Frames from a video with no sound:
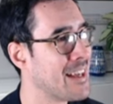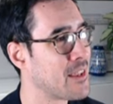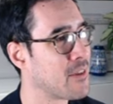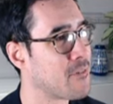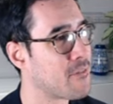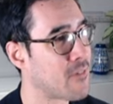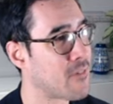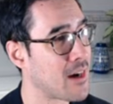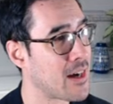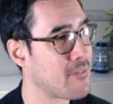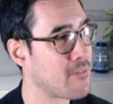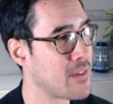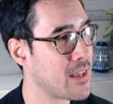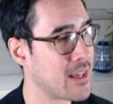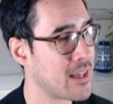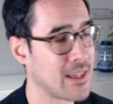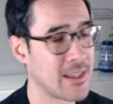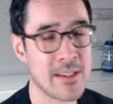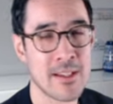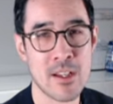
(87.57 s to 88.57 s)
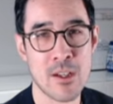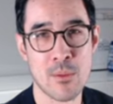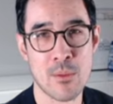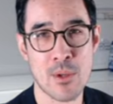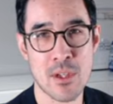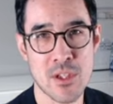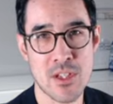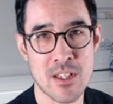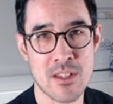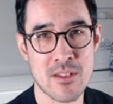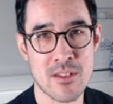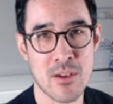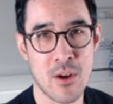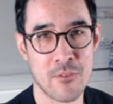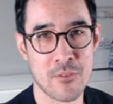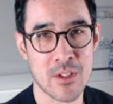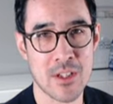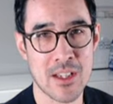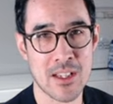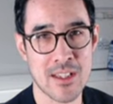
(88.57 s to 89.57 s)
the 5-year, which is
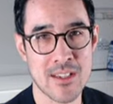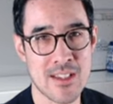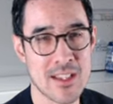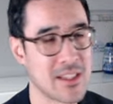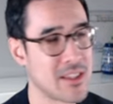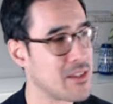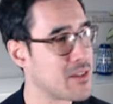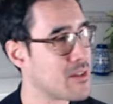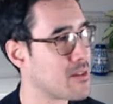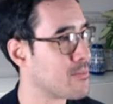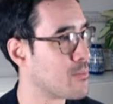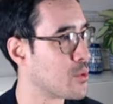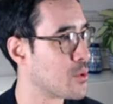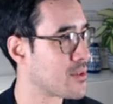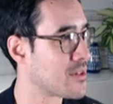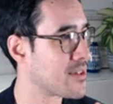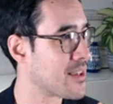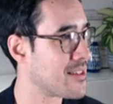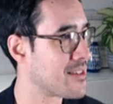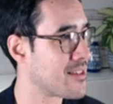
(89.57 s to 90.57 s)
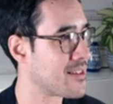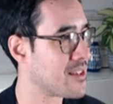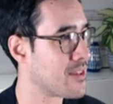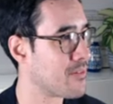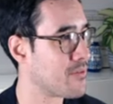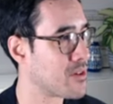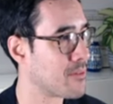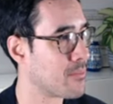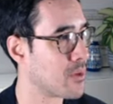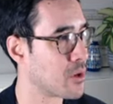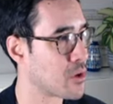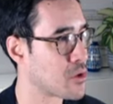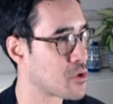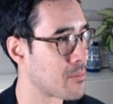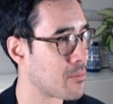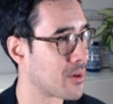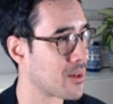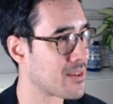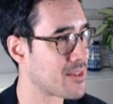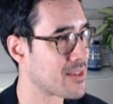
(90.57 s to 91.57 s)
often considered as more sensitive to
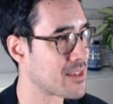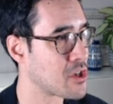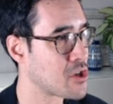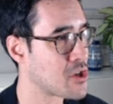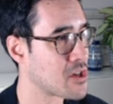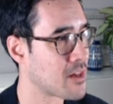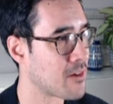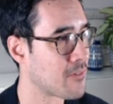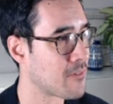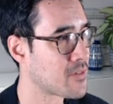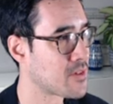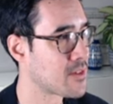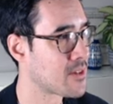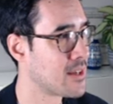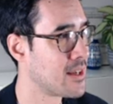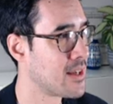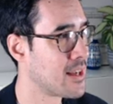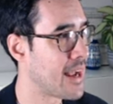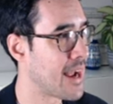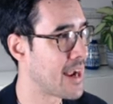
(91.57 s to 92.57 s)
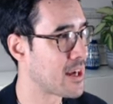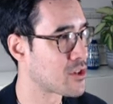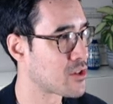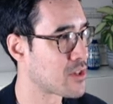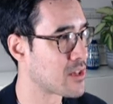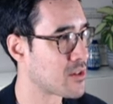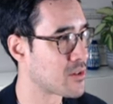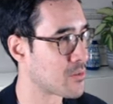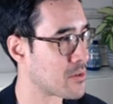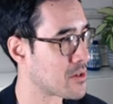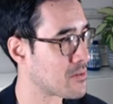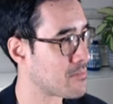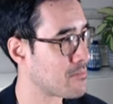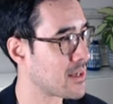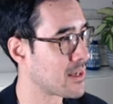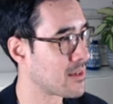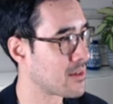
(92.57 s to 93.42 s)
monetary policy shifts, actually saw its